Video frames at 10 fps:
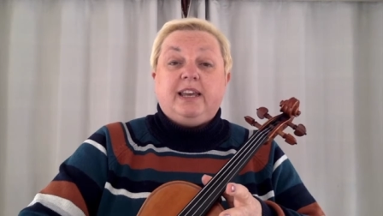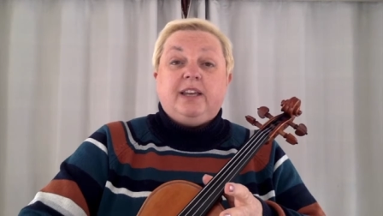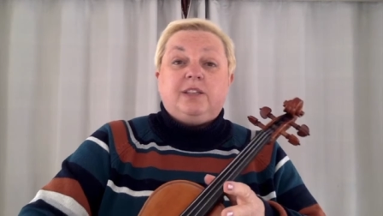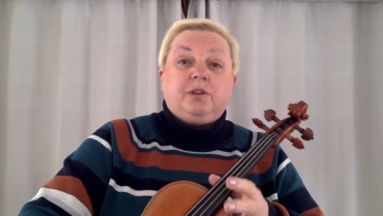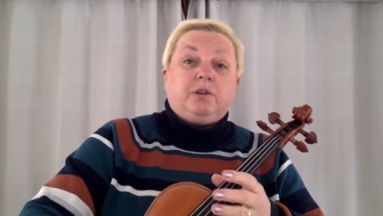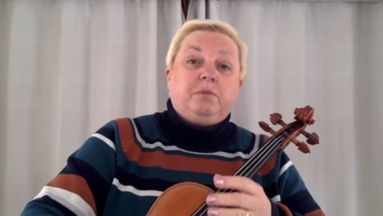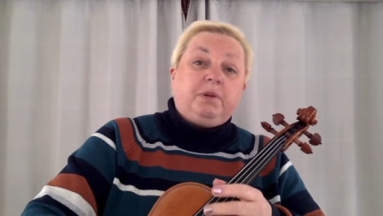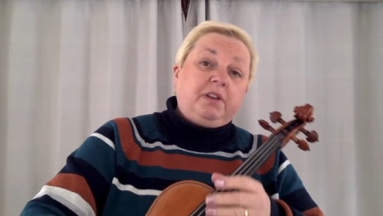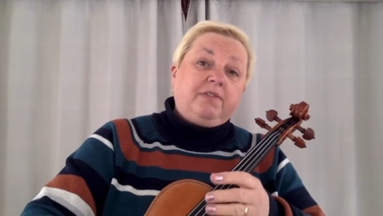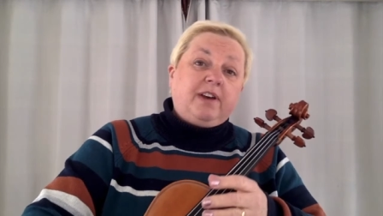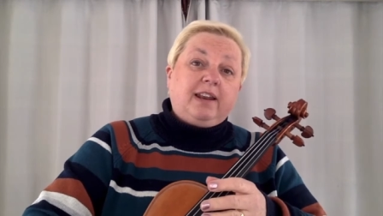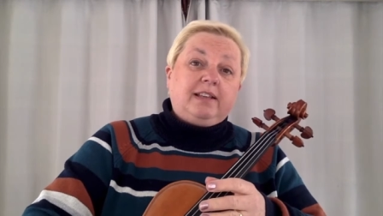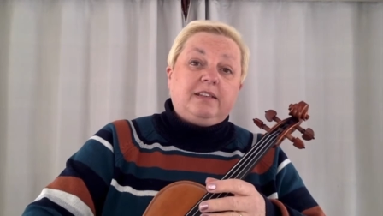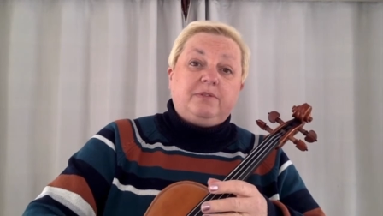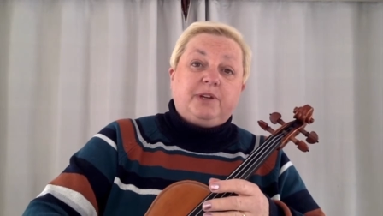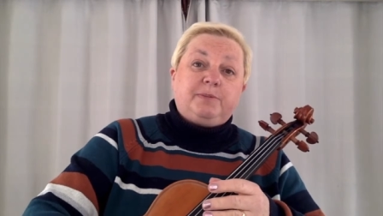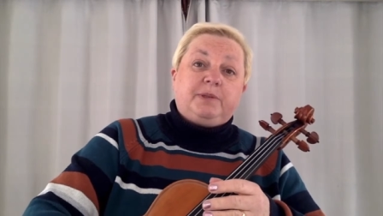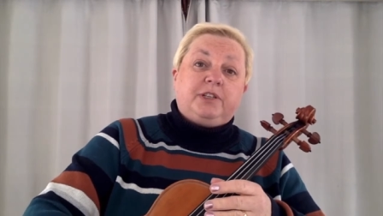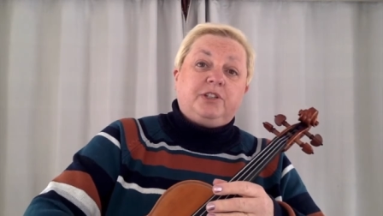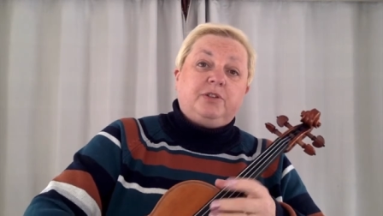so you can put your violins in the rest
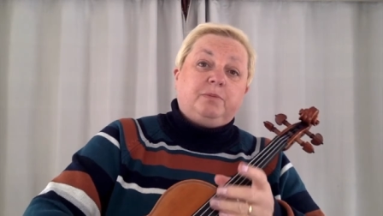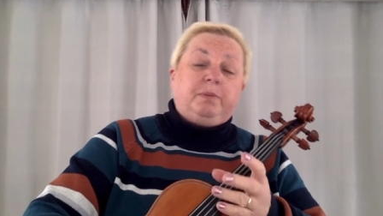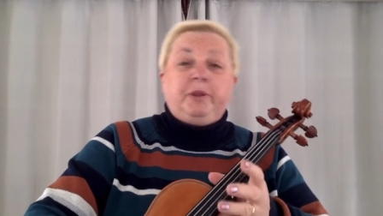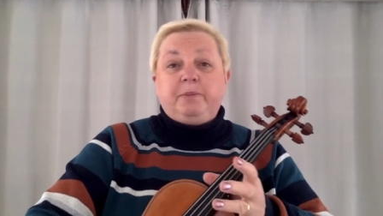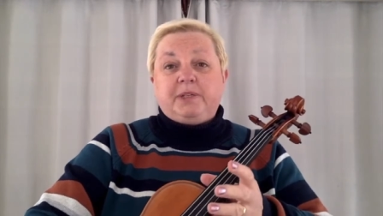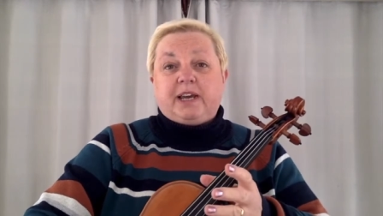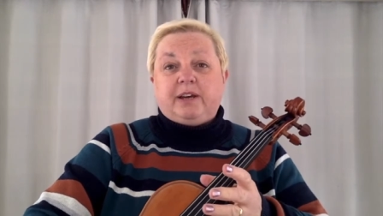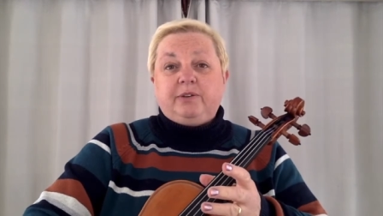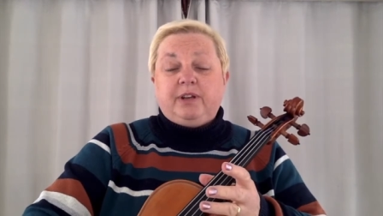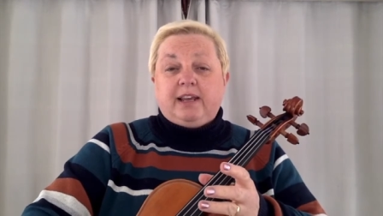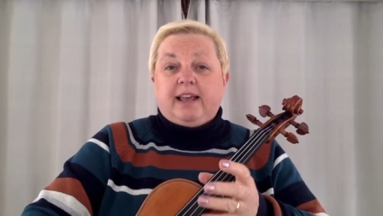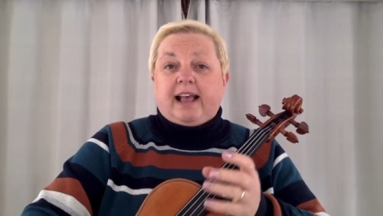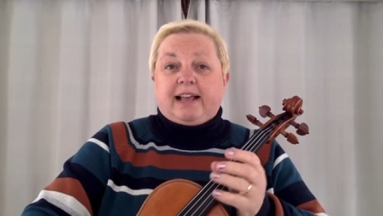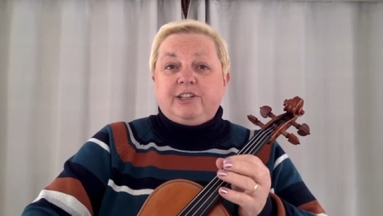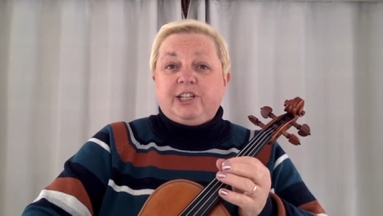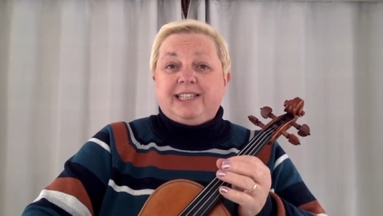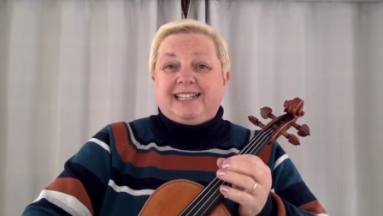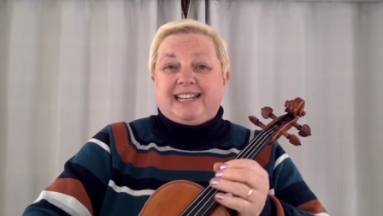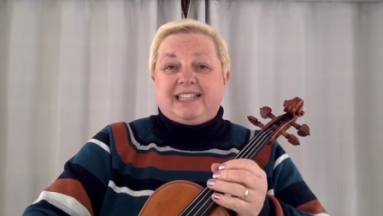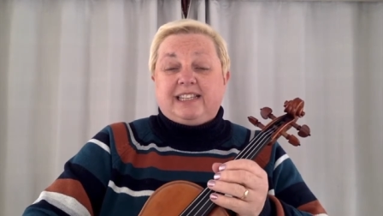position or put them down and just
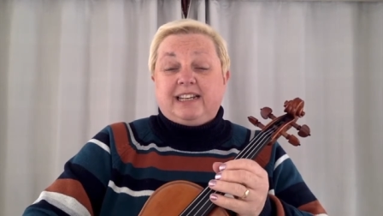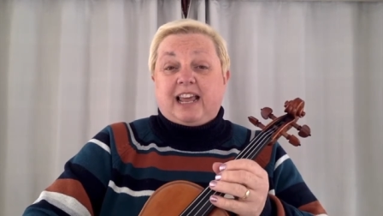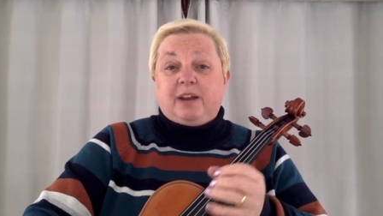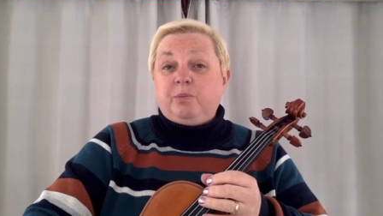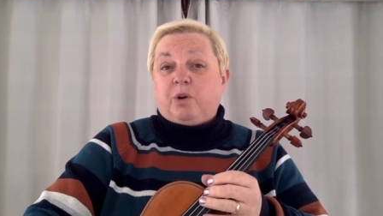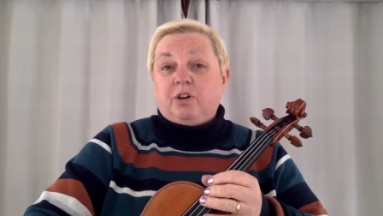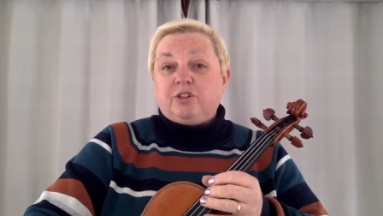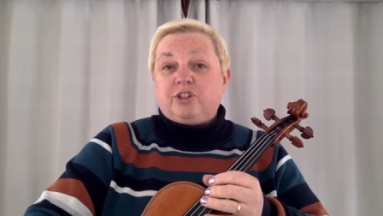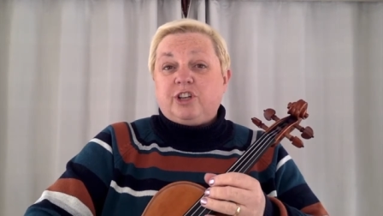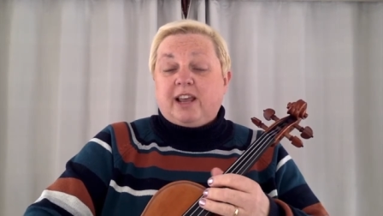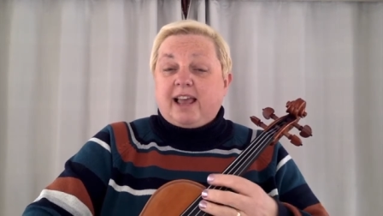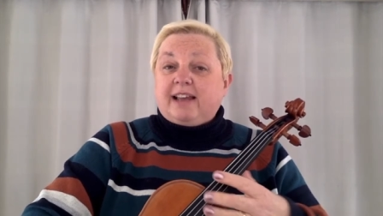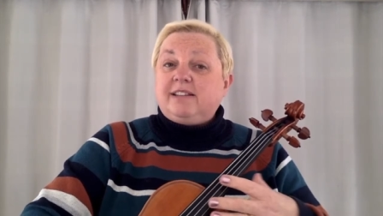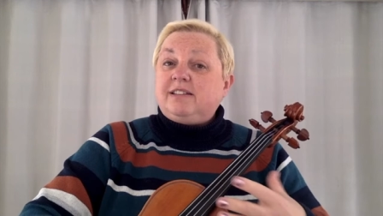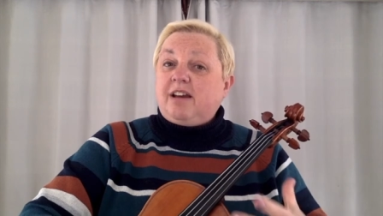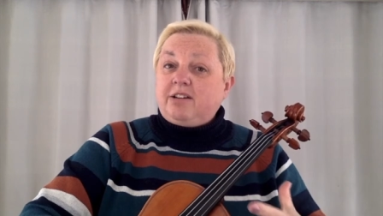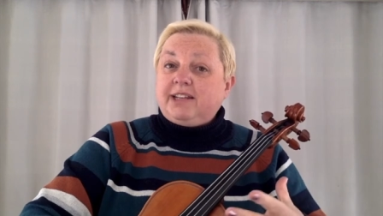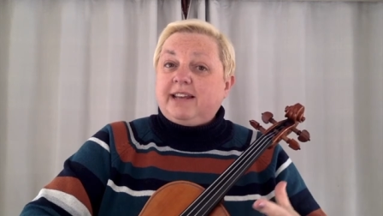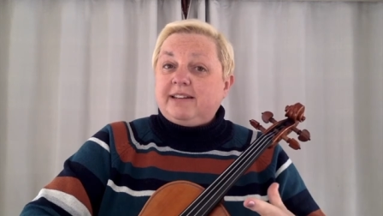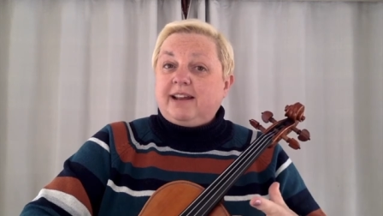listen and watch and start to
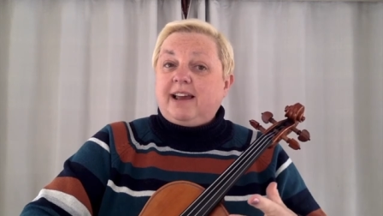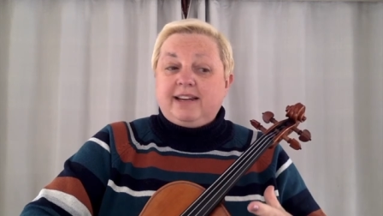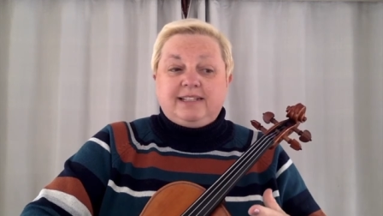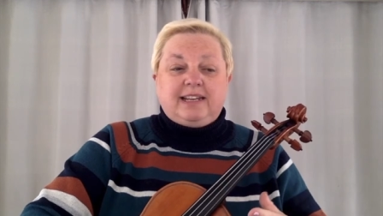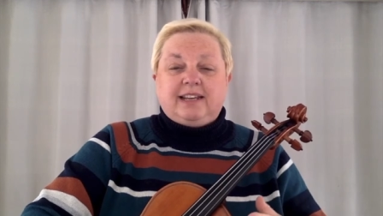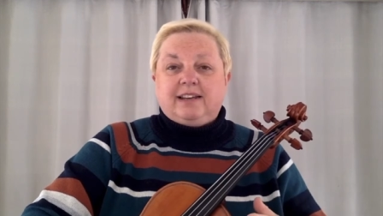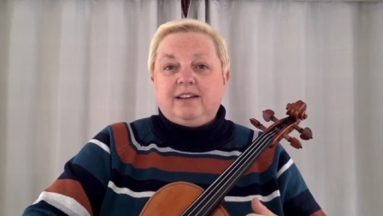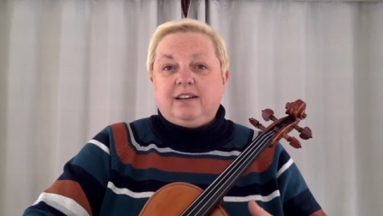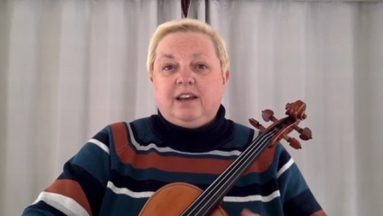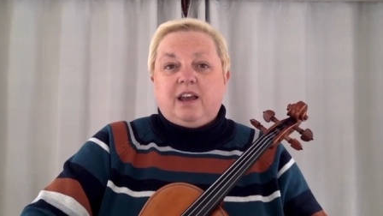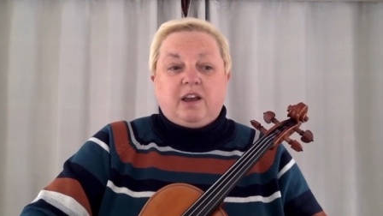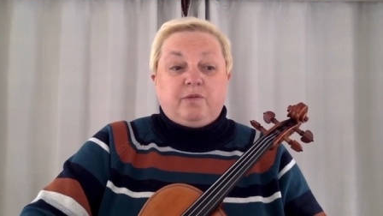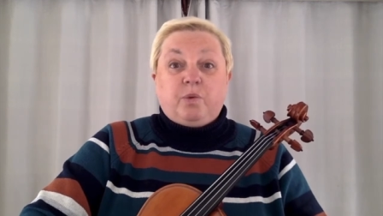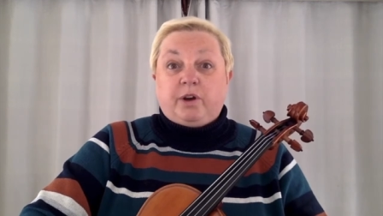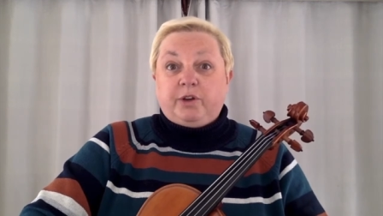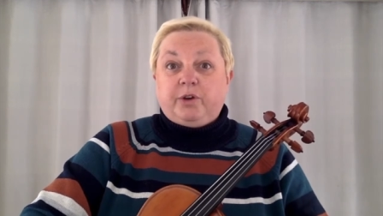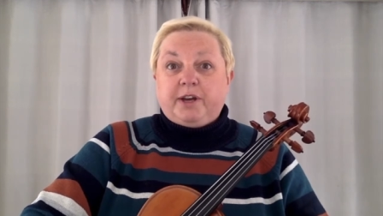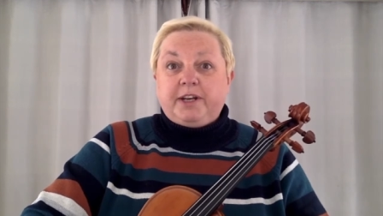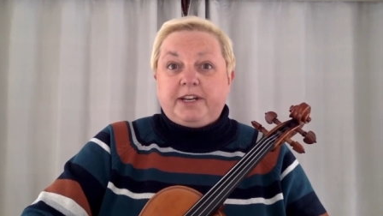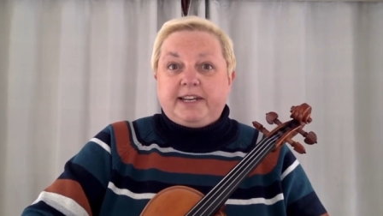get an idea of what you're going
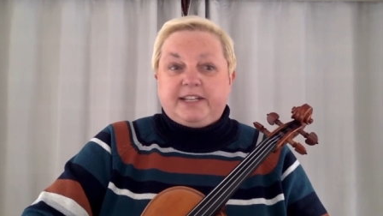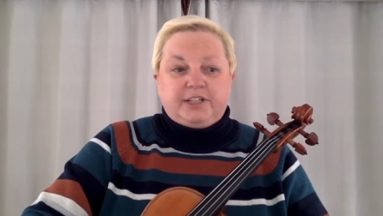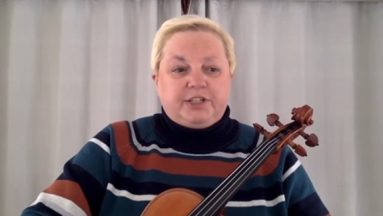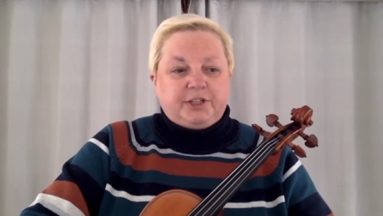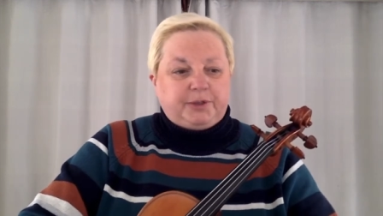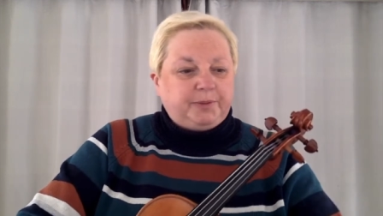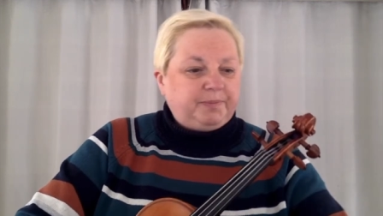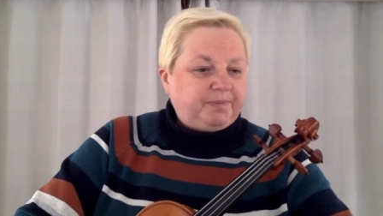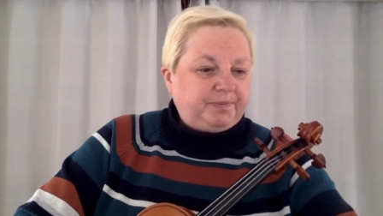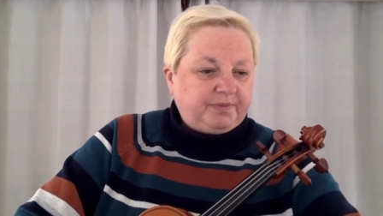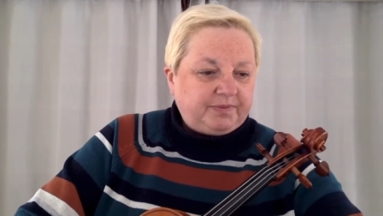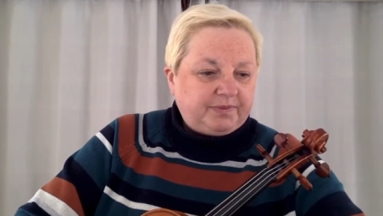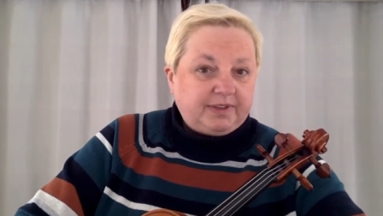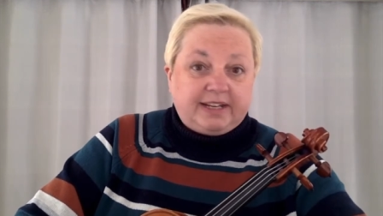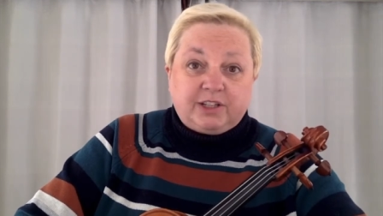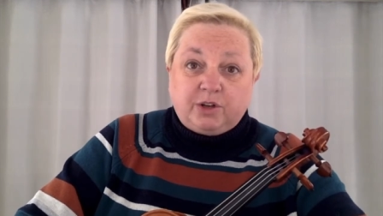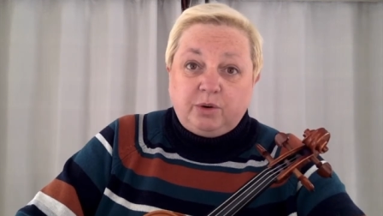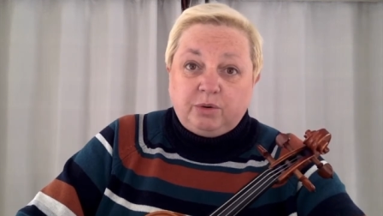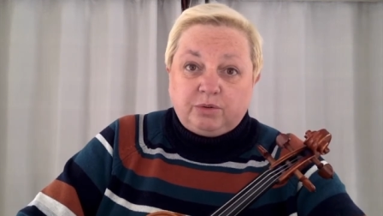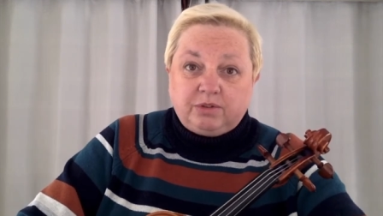to need to do. It's
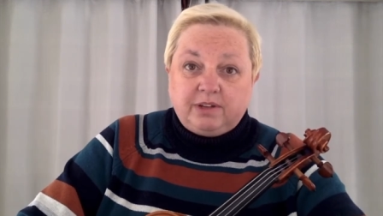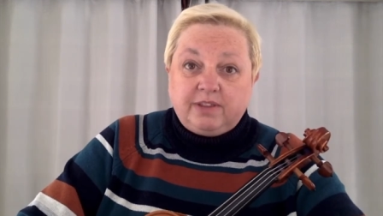called the